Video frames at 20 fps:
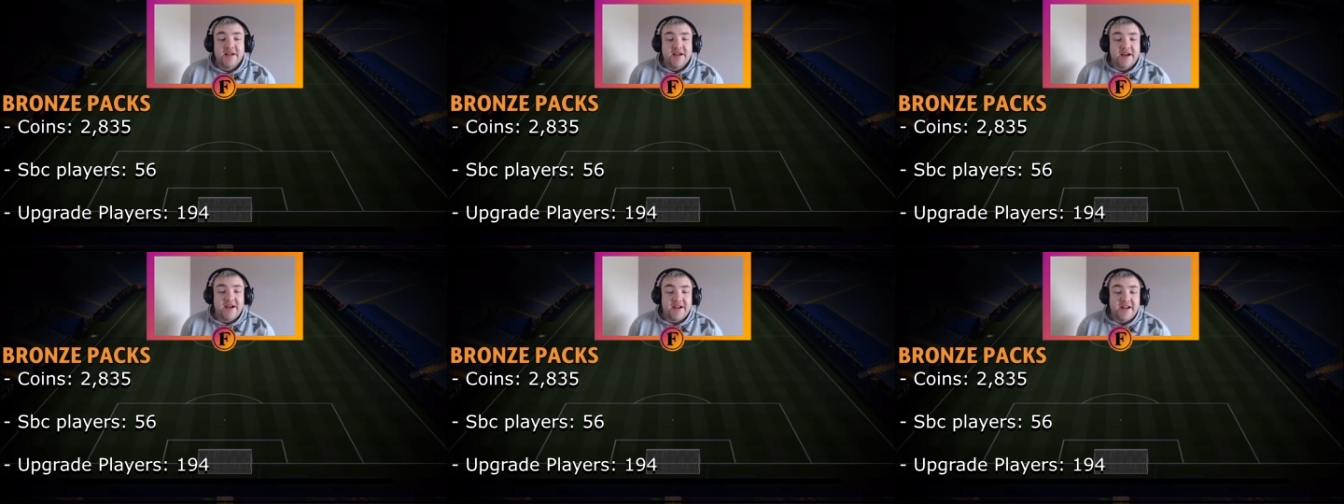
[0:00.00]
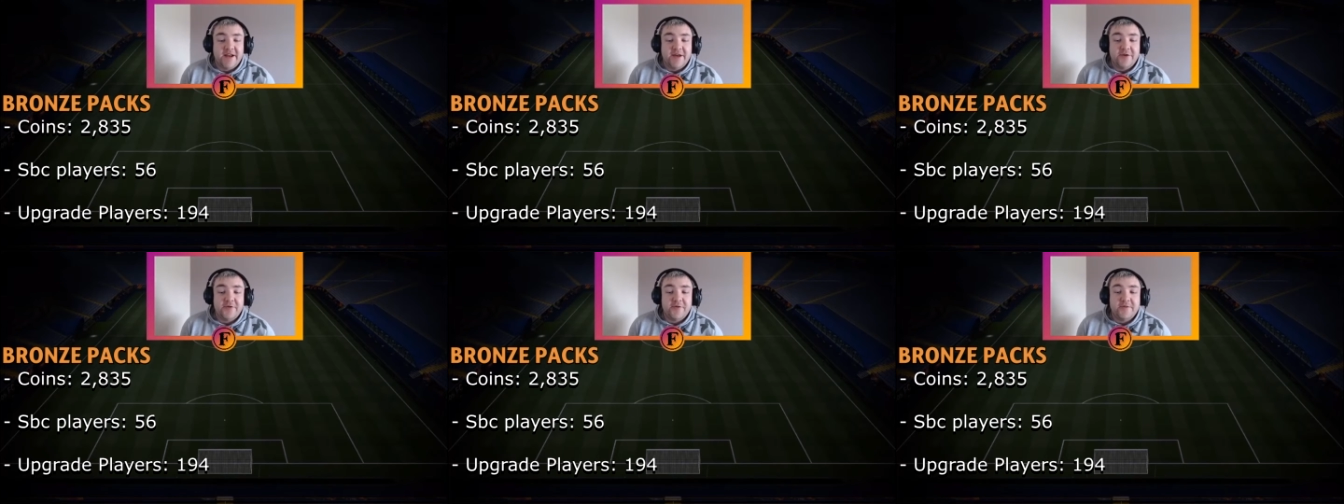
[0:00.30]
and
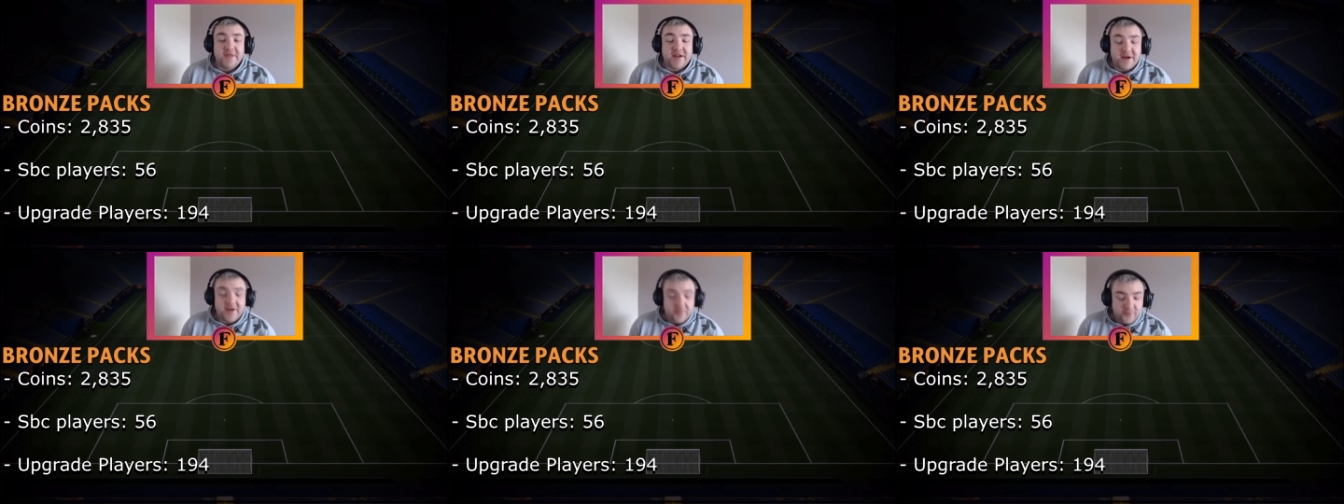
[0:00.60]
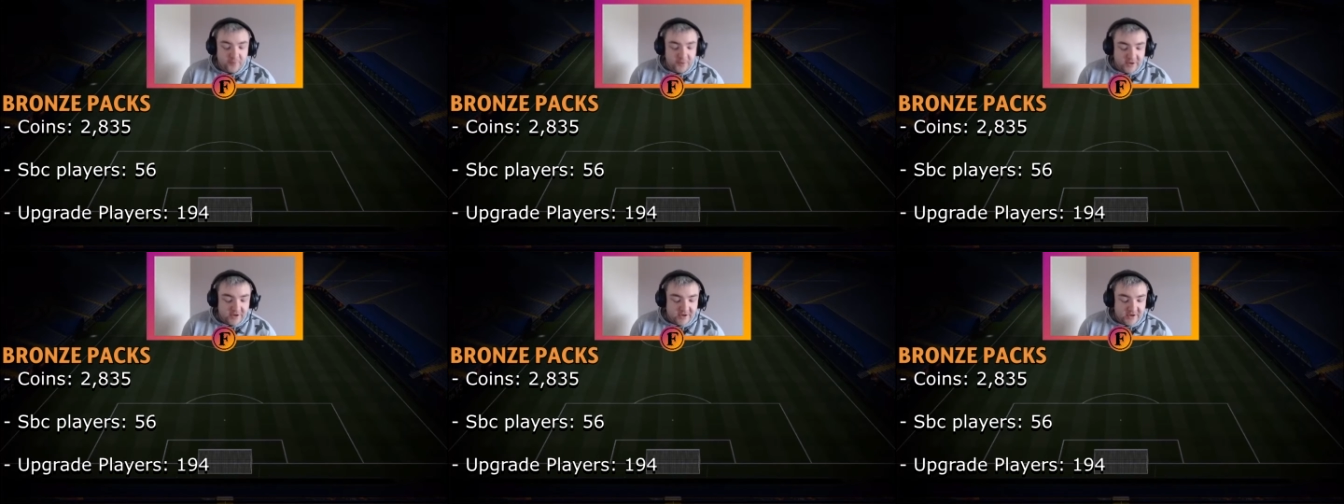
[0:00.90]
out of that
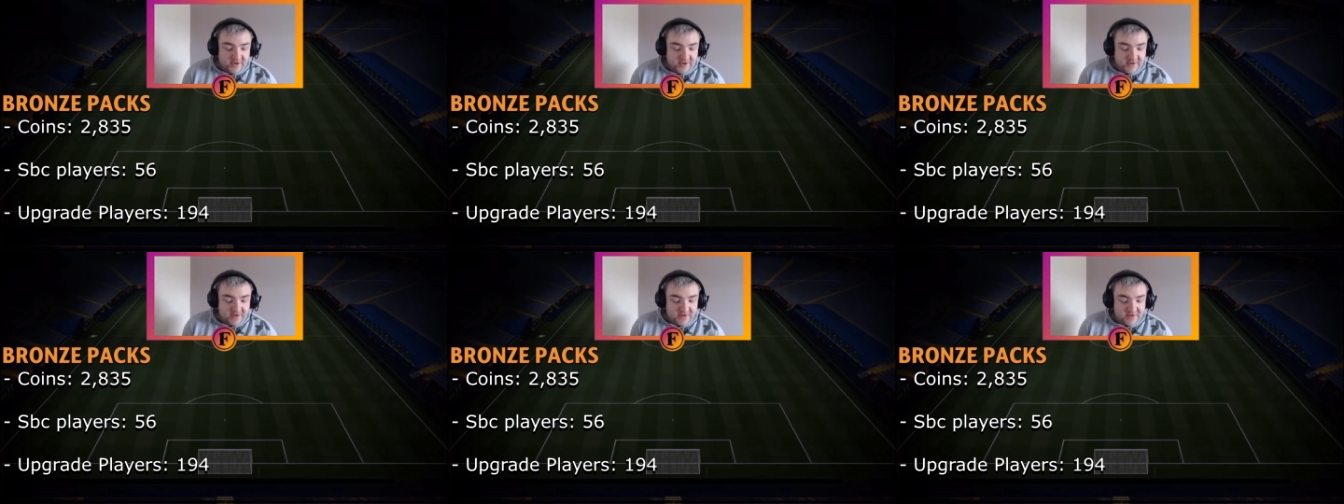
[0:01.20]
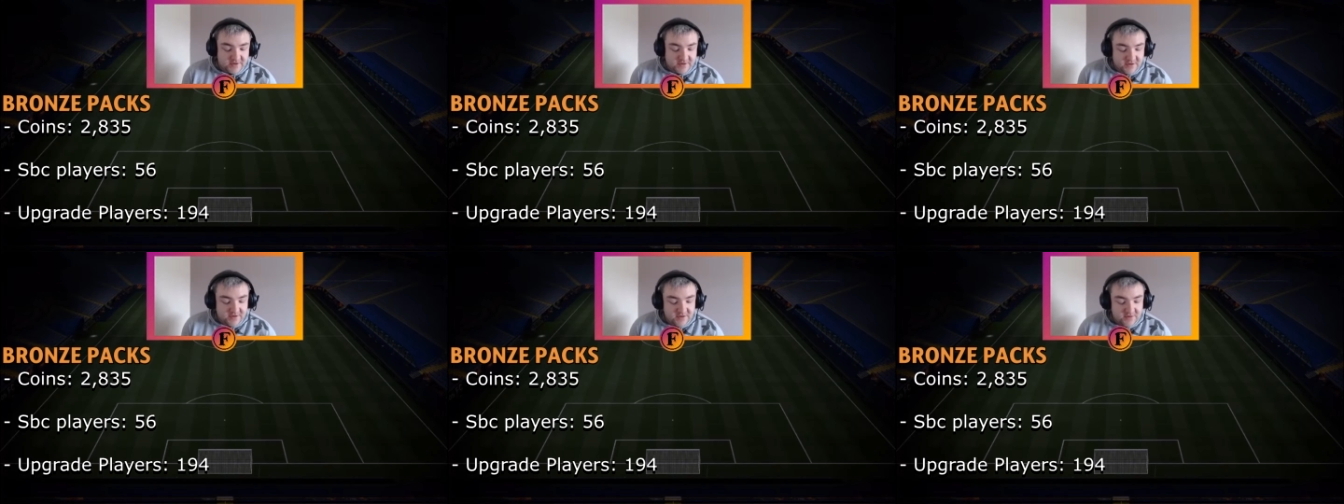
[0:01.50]
we got
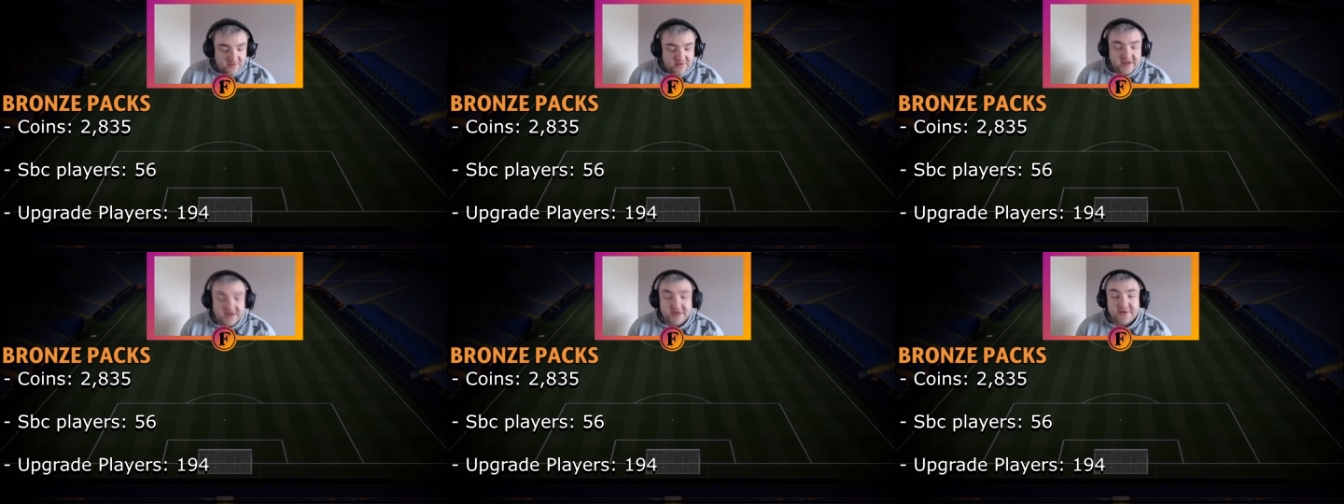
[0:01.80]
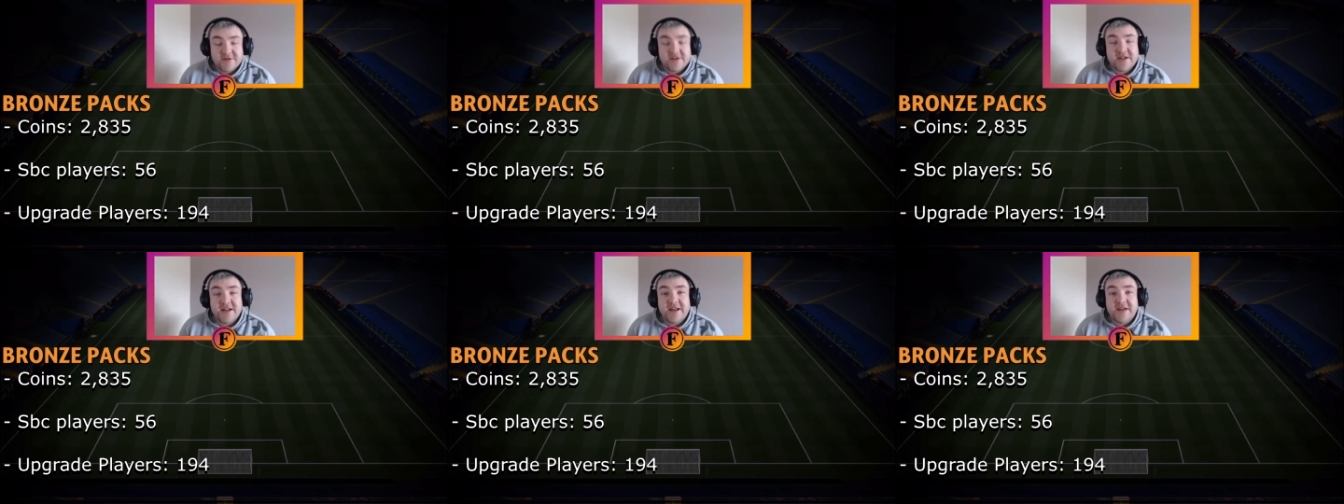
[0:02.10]
two thousand